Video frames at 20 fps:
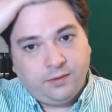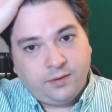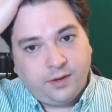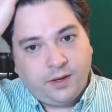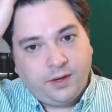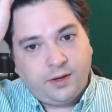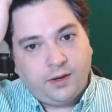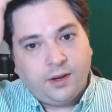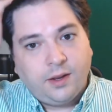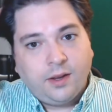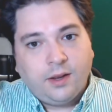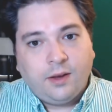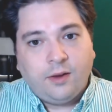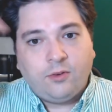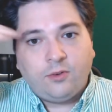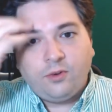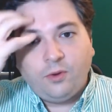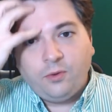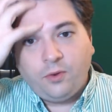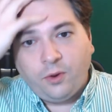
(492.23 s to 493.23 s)
and
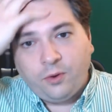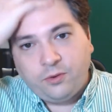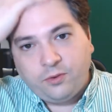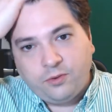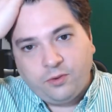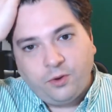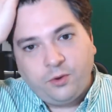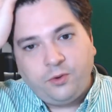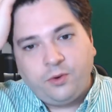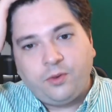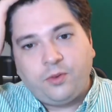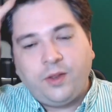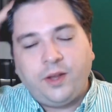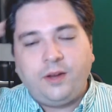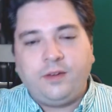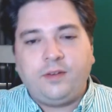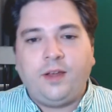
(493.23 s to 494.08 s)
so those are things.